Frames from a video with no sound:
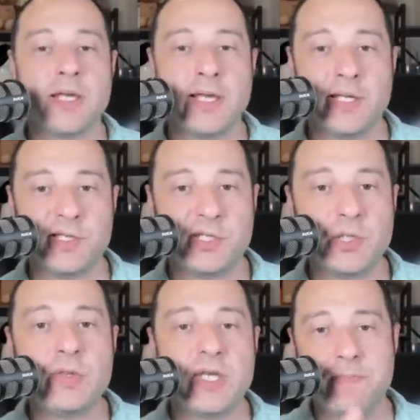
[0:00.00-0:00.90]
is
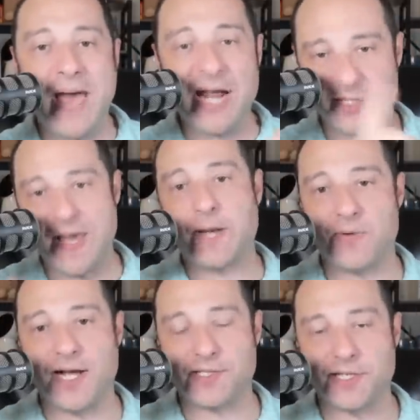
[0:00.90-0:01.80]
do the back to back
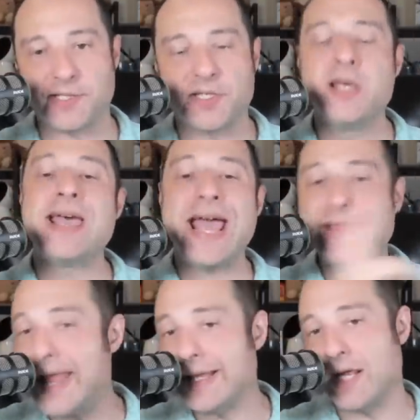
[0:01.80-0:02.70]
process
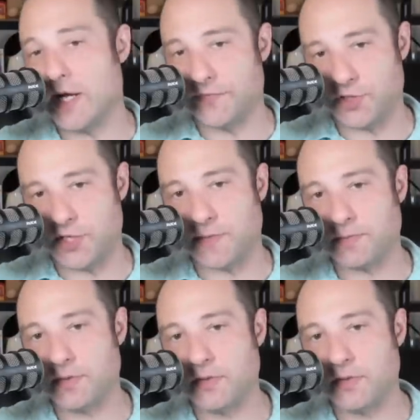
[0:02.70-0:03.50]
and then get off the ship